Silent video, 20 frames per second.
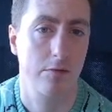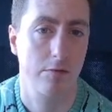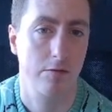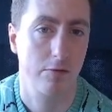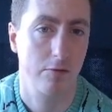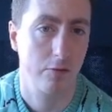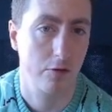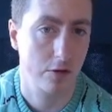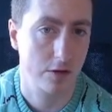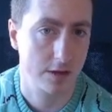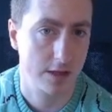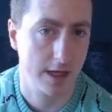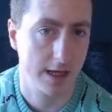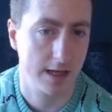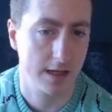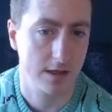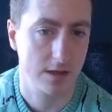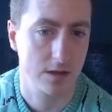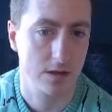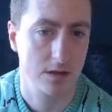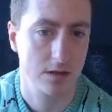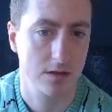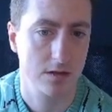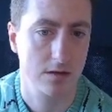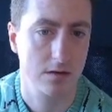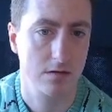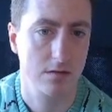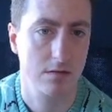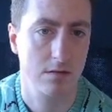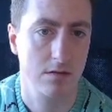Rook takes,
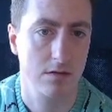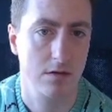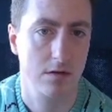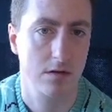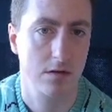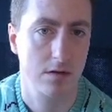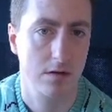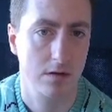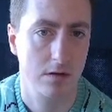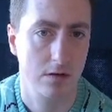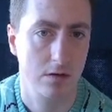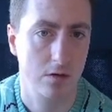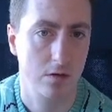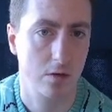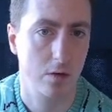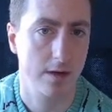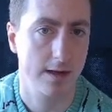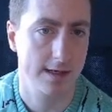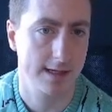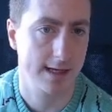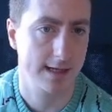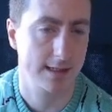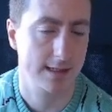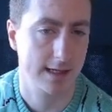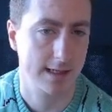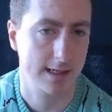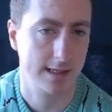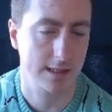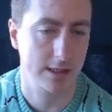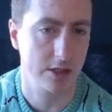queen takes.
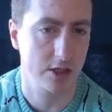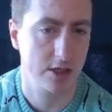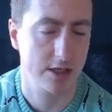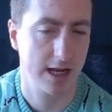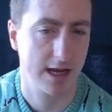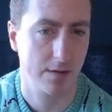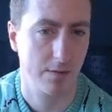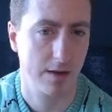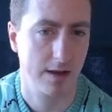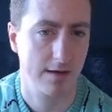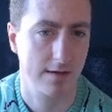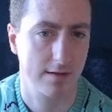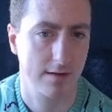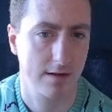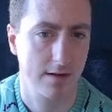That's actually checkmate.